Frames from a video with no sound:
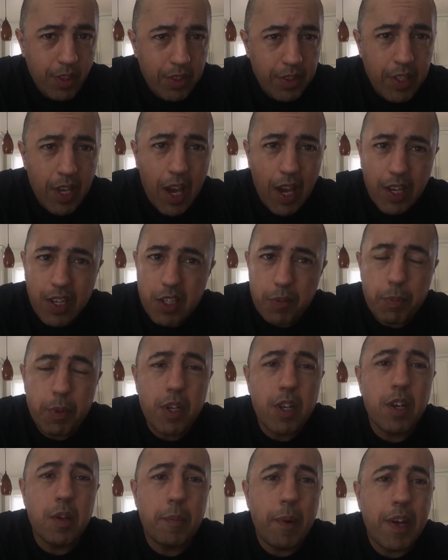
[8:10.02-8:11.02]
yeah, it's
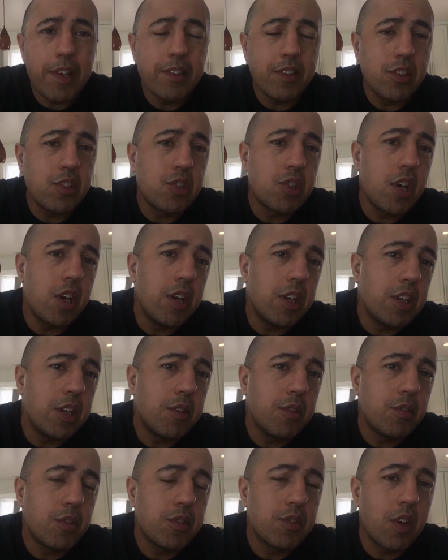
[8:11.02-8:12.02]
been an amazing journey,
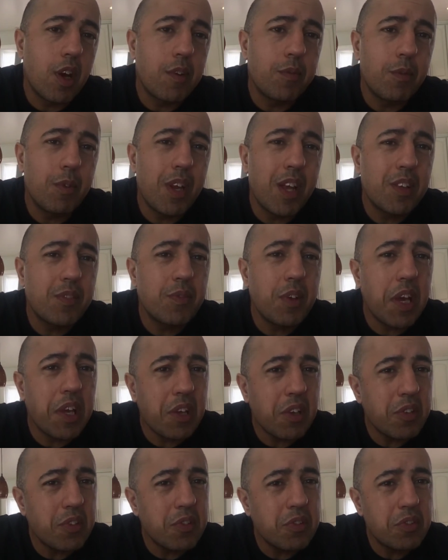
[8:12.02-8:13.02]
starting from Las
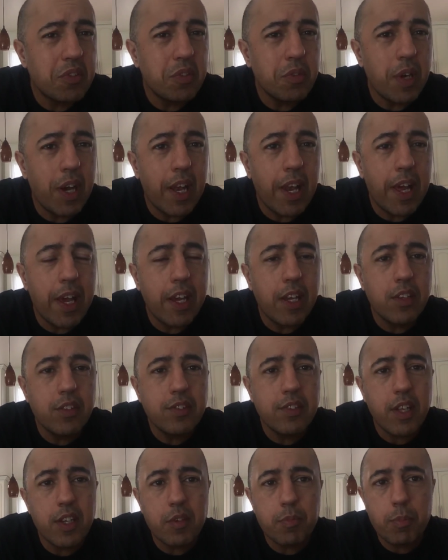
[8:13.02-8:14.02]
Vegas to LA to
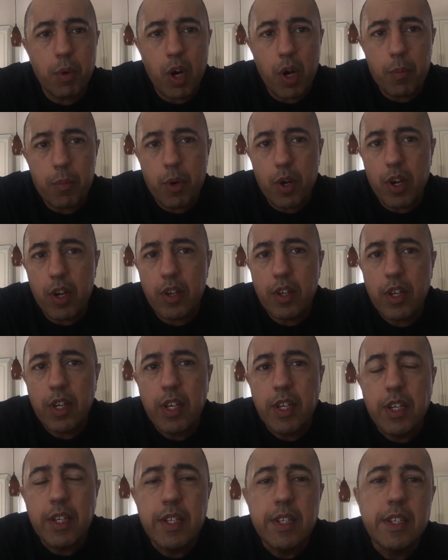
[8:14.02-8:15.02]
Santa Barbara.
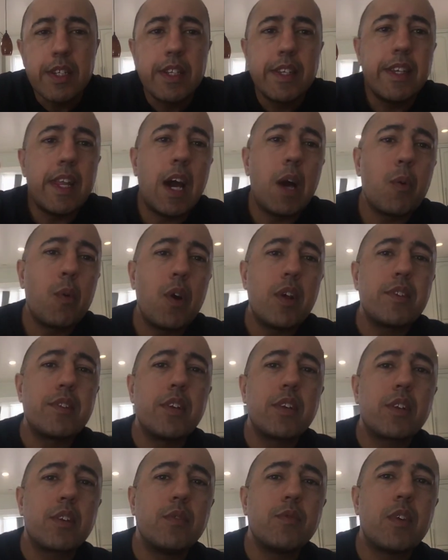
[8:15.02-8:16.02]
Now we're at
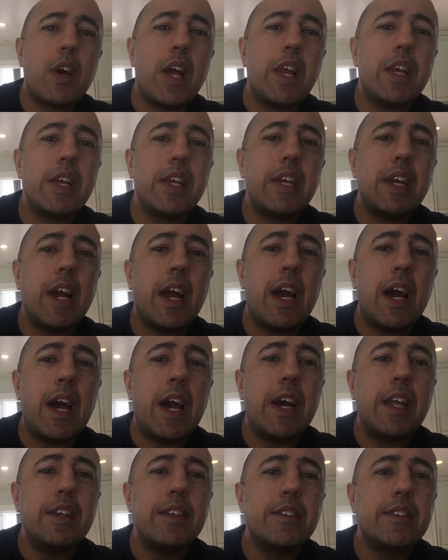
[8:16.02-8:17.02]
Silicon Valley,
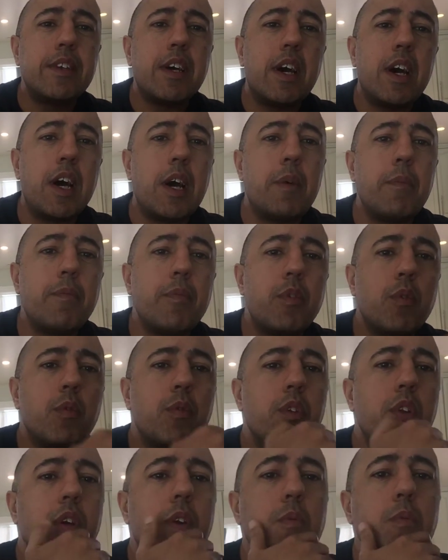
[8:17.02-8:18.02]
and
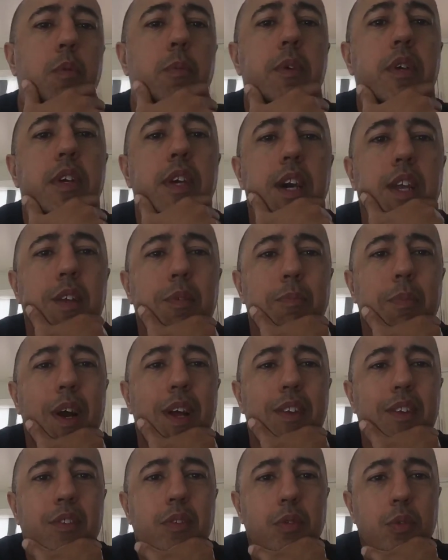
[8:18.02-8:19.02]
we'll be heading
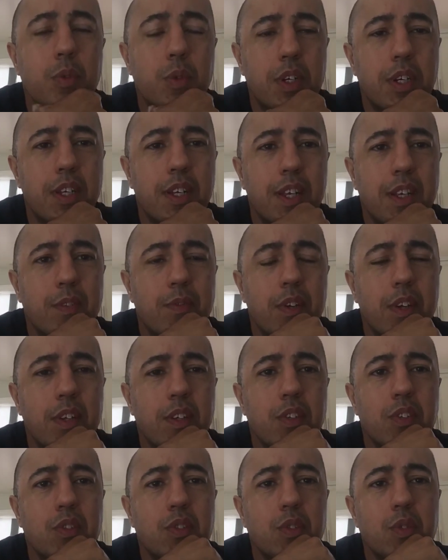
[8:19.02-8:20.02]
back to Las
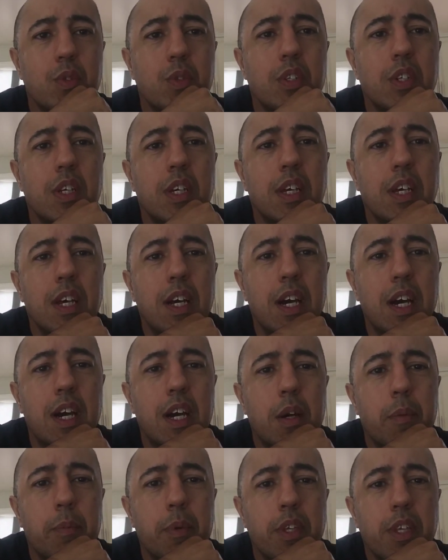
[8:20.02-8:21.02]
Vegas soon.
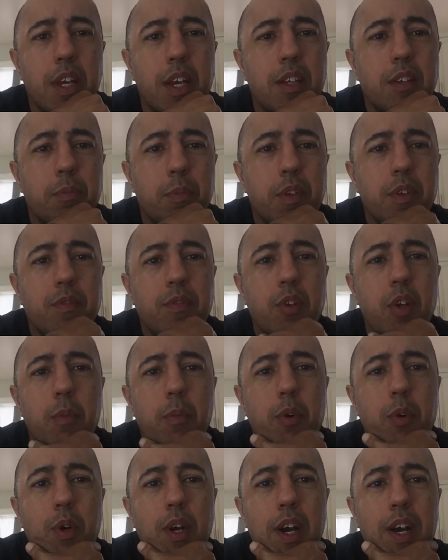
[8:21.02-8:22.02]
But yeah, it's been
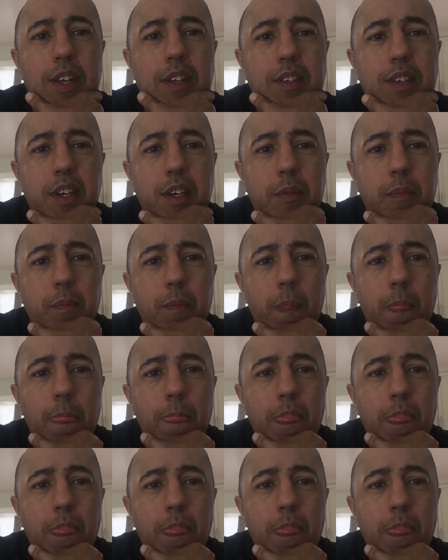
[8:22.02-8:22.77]
phenomenal, and